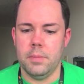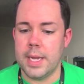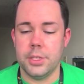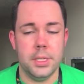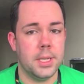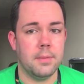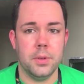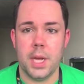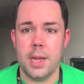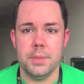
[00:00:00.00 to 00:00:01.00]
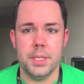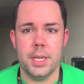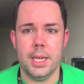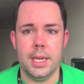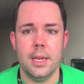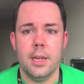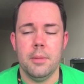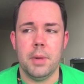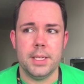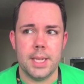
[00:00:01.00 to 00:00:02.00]
actually several times a day
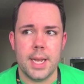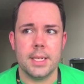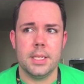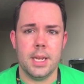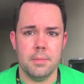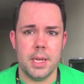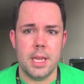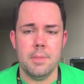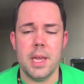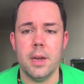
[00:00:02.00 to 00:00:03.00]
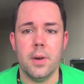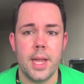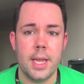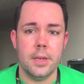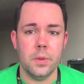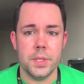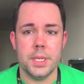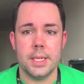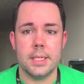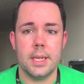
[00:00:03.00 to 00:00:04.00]
by text and by email, hey, do this
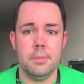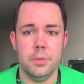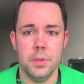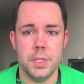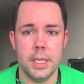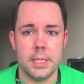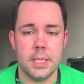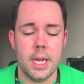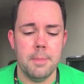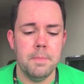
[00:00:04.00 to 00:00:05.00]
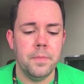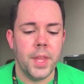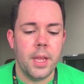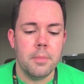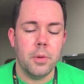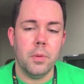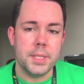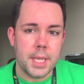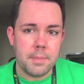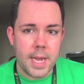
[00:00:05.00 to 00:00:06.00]
next step, do this next step. But
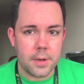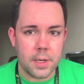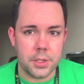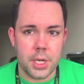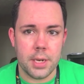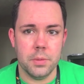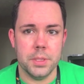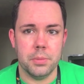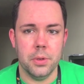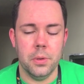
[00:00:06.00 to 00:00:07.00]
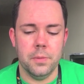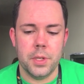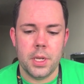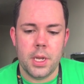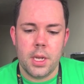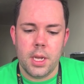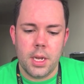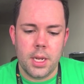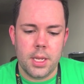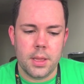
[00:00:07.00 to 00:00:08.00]
once that background check was approved,
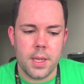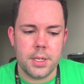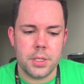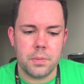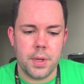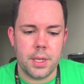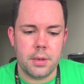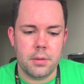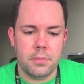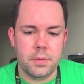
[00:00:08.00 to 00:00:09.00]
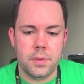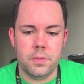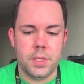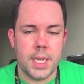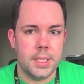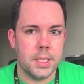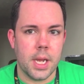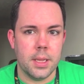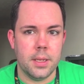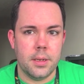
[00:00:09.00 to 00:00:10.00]
they just went dead
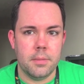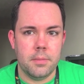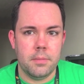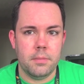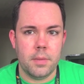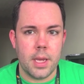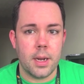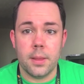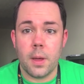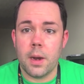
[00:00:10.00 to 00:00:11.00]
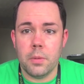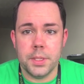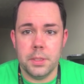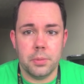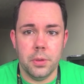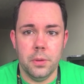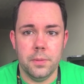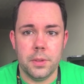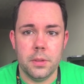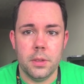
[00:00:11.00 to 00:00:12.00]
silent, and I thought I wasn't
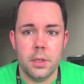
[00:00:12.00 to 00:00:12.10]
approved.